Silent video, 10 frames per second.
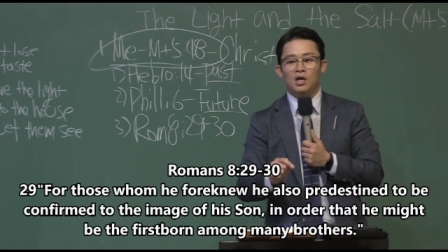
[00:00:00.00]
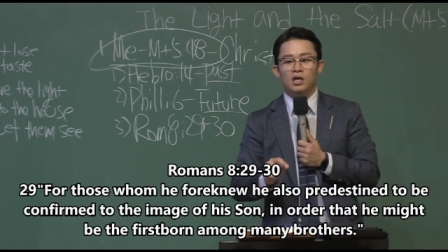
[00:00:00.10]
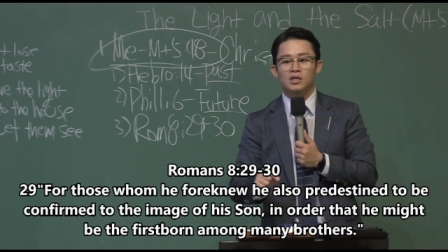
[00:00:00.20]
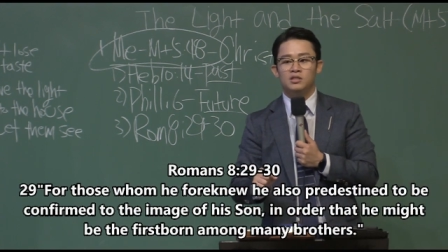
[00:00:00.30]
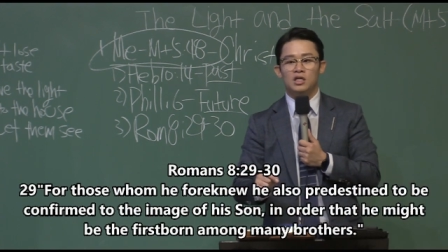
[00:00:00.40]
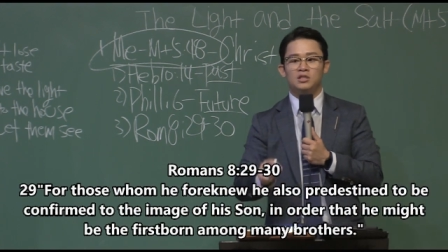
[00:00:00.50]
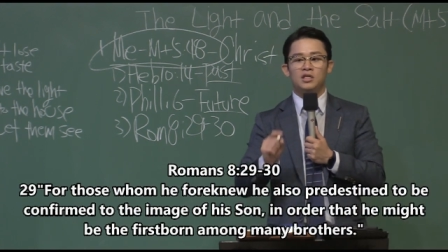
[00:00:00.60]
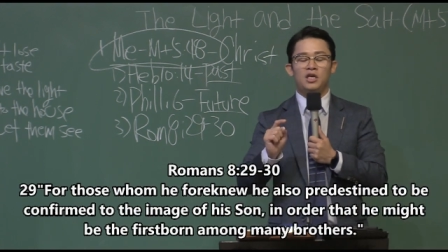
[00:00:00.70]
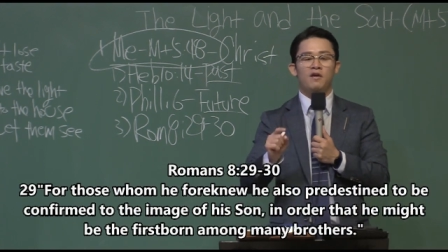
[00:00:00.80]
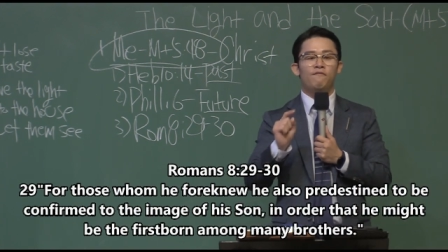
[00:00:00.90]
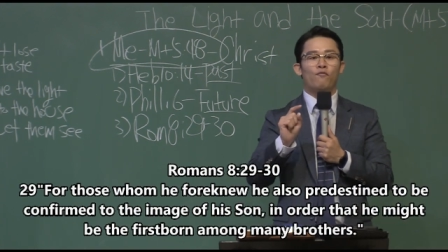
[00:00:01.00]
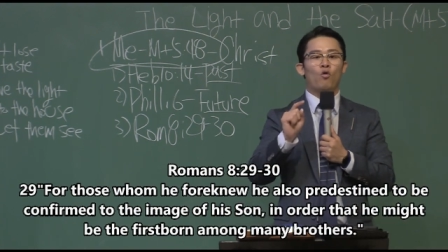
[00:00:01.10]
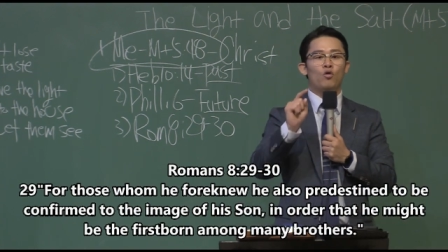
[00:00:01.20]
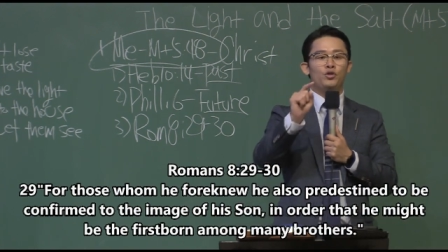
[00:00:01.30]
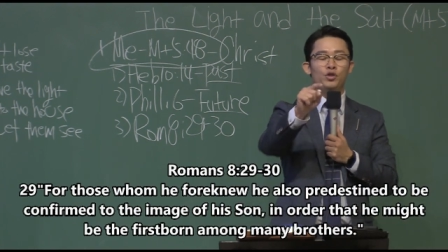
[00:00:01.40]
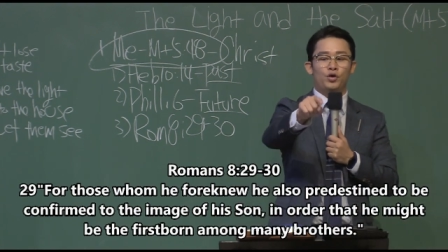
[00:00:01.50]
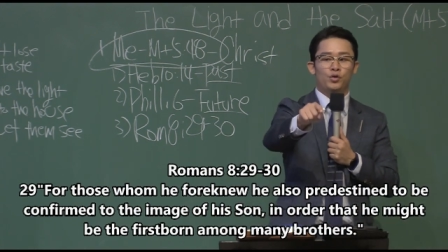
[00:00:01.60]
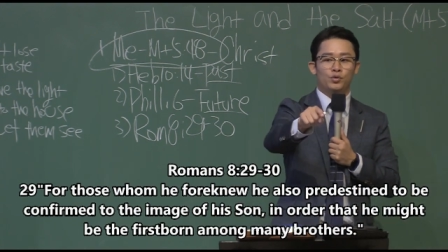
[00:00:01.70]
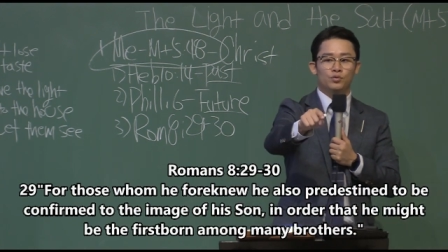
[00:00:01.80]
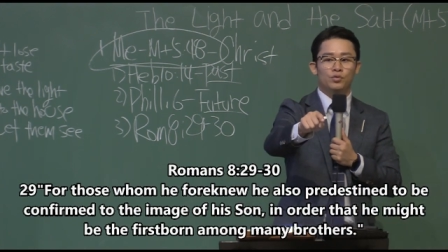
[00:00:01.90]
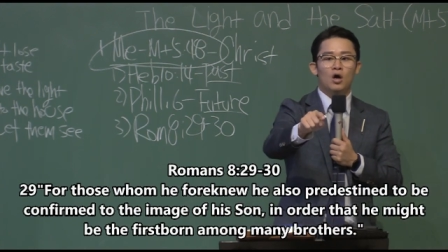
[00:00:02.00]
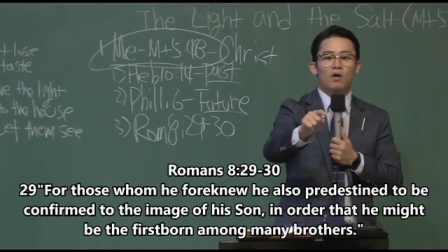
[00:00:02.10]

He said He foreknew,